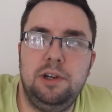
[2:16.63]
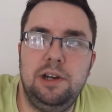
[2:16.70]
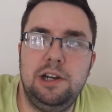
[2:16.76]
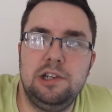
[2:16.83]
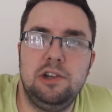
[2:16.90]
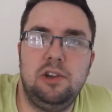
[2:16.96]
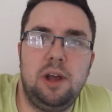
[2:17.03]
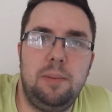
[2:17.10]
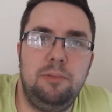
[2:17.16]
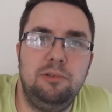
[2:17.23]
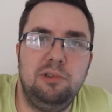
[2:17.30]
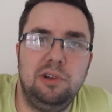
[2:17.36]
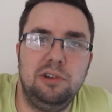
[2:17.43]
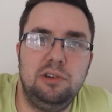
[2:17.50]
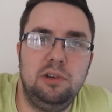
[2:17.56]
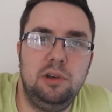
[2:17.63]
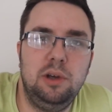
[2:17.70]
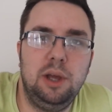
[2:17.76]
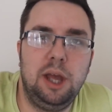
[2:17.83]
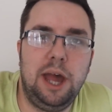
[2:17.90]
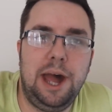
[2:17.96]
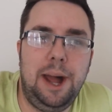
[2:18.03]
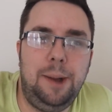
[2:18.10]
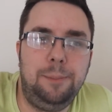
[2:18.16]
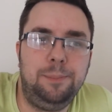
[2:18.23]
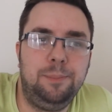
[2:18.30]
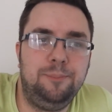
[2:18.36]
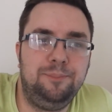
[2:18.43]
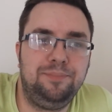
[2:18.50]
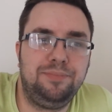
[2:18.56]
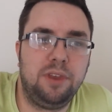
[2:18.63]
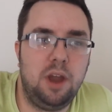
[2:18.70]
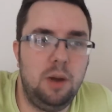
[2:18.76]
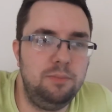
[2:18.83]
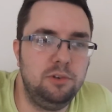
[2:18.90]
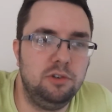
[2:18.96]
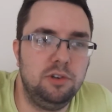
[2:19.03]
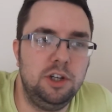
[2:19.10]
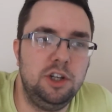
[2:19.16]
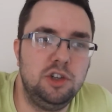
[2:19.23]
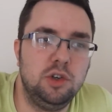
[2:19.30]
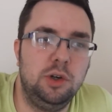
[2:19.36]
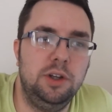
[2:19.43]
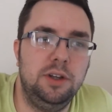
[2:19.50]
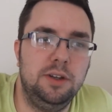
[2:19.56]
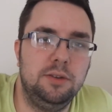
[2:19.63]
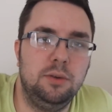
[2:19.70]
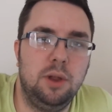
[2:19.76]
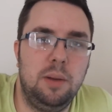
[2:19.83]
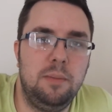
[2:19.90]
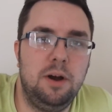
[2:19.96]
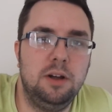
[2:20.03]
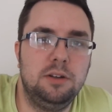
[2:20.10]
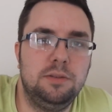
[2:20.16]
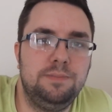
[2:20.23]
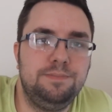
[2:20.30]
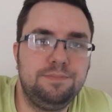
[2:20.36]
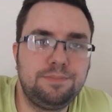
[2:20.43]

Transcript: delicious apple drinks you can get, I'm not really enjoying this all that much.